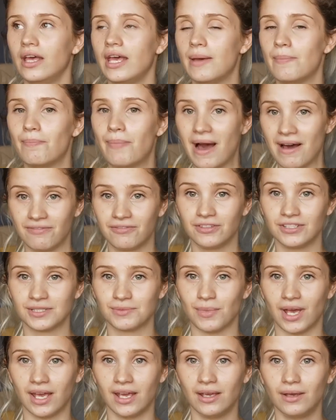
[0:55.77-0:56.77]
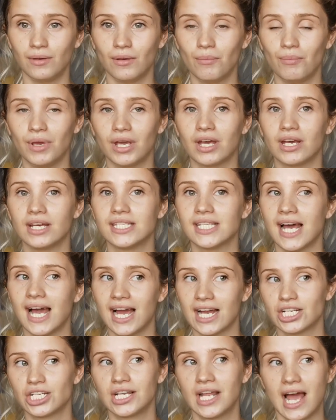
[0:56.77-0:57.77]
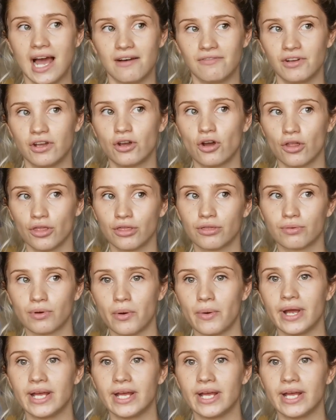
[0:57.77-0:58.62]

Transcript: It baffles me because actually having gone through